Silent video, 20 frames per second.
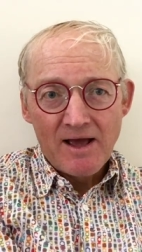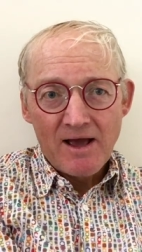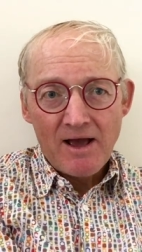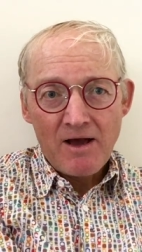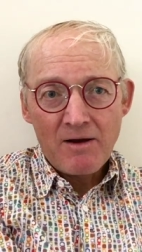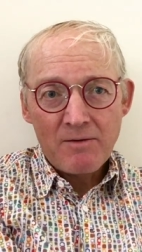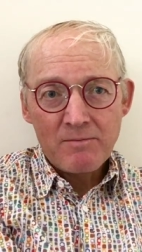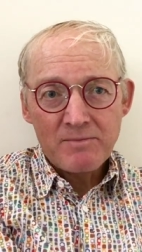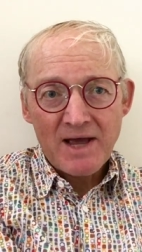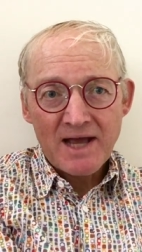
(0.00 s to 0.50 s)

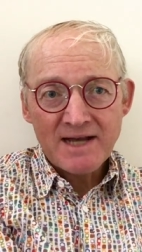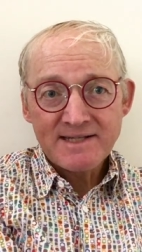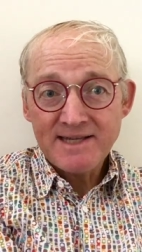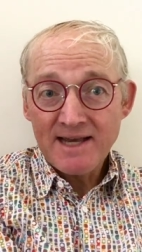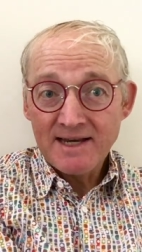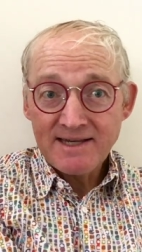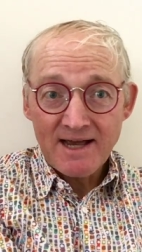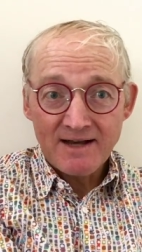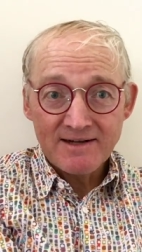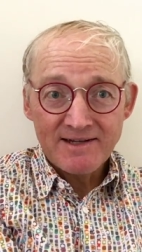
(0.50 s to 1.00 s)
Um, and
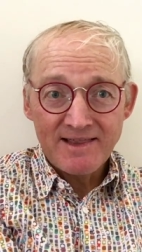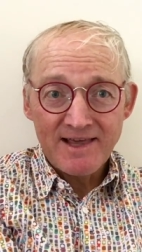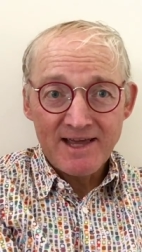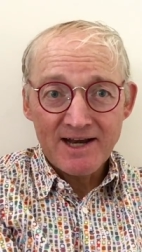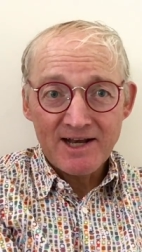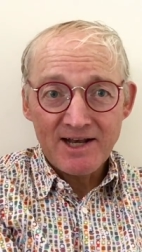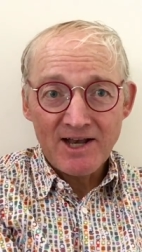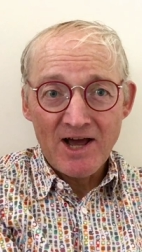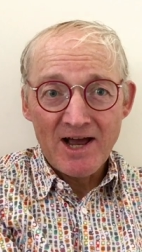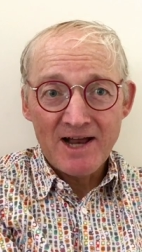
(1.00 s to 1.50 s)
sent out to their
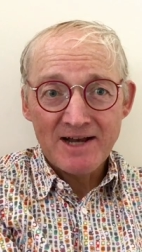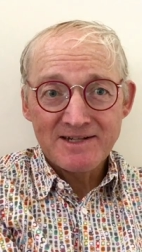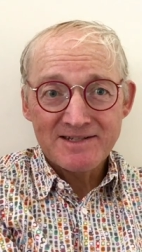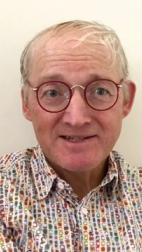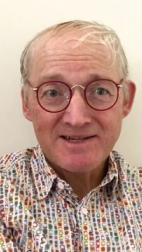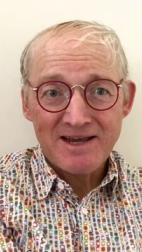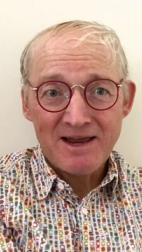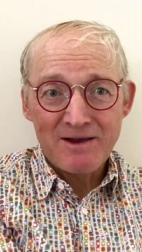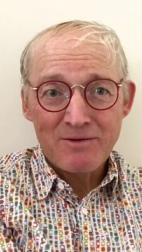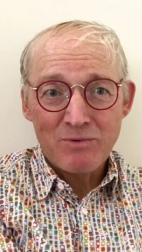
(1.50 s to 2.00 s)

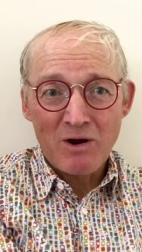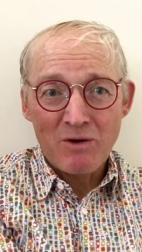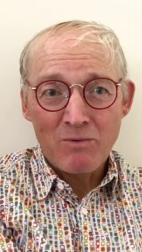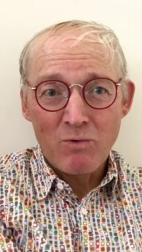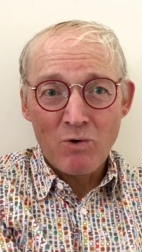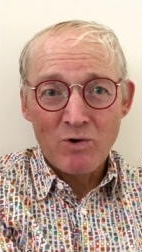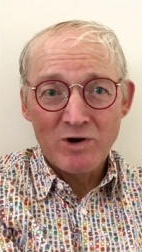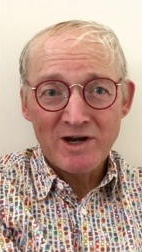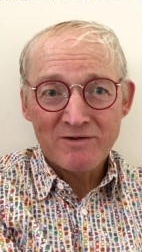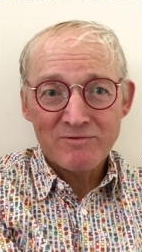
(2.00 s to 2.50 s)
clients a, a
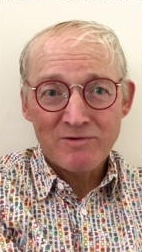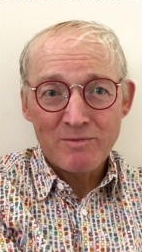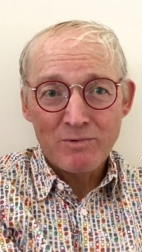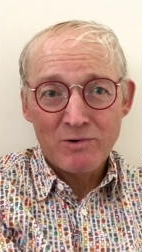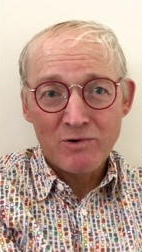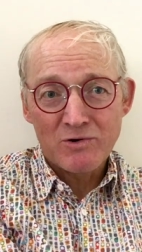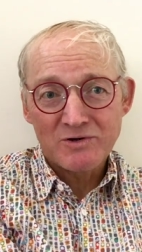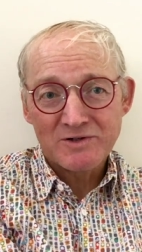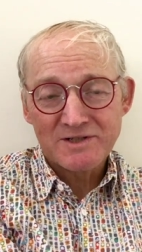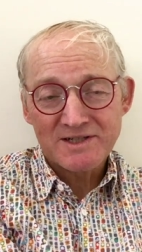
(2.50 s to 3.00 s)
warning
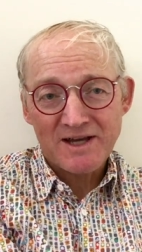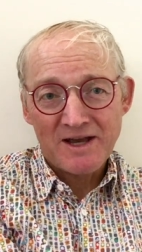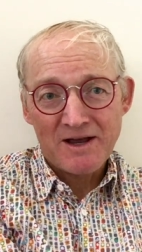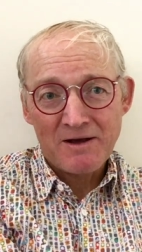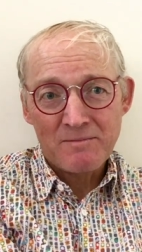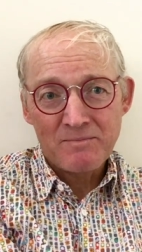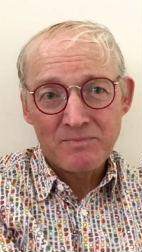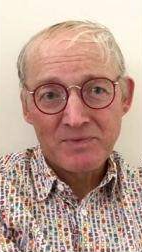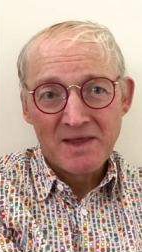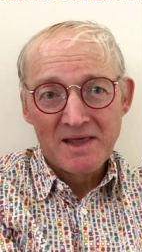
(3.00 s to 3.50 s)
report
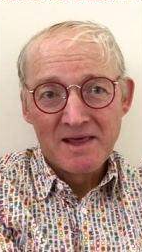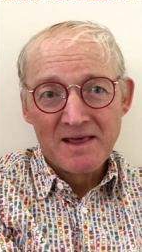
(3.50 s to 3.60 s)
um,